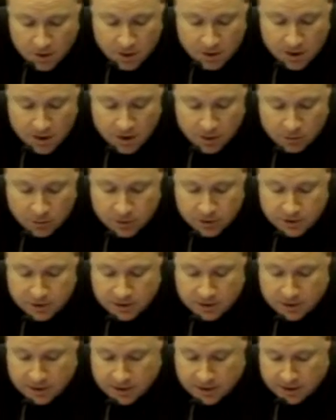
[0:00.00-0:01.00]
I will
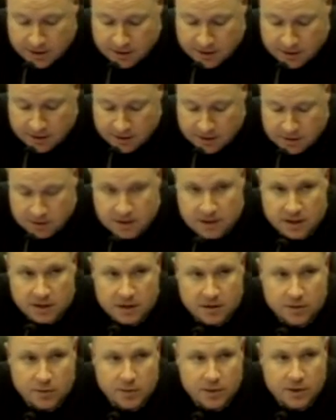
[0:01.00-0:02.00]
just uh, say
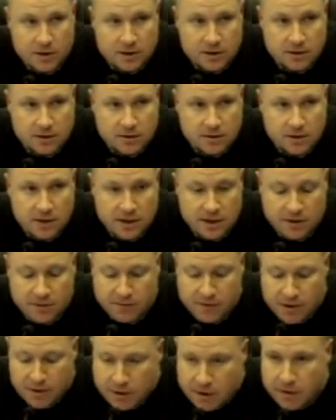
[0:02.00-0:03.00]
that we had a
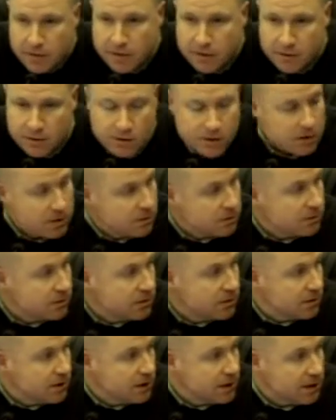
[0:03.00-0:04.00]
very
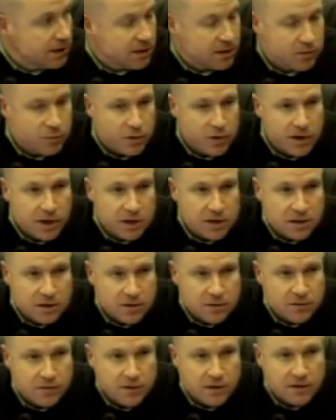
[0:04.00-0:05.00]
thorough uh, and
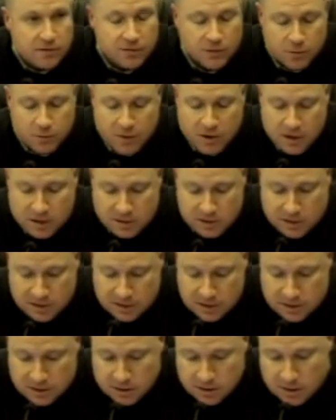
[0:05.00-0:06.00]
productive interview
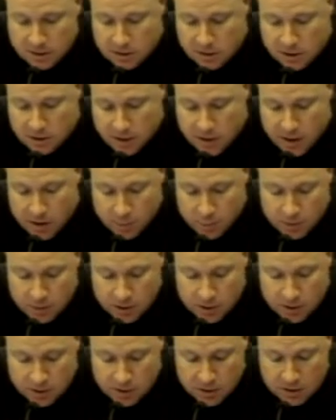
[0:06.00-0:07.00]
process and are
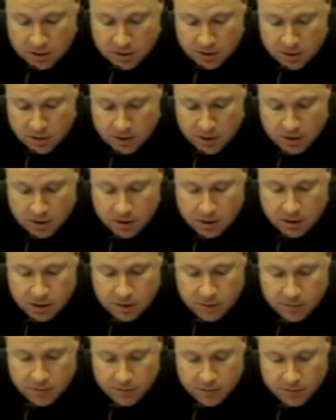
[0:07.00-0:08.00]
happy that
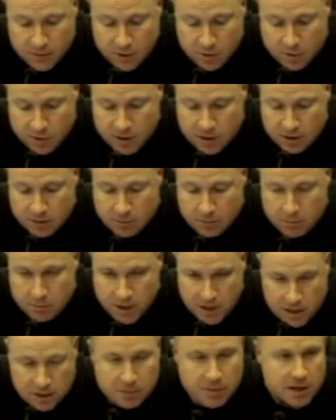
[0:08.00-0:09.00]
um, we had
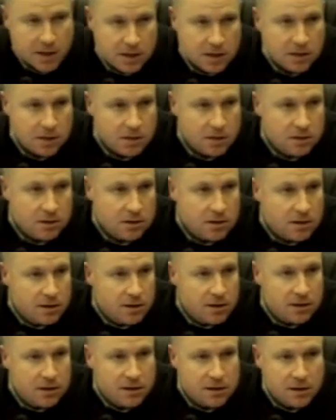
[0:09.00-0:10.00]
many, many
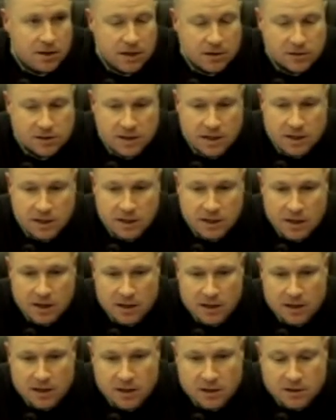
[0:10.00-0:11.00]
uh, outstanding
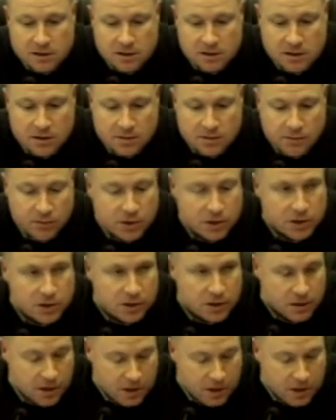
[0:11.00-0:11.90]
candidates, of which,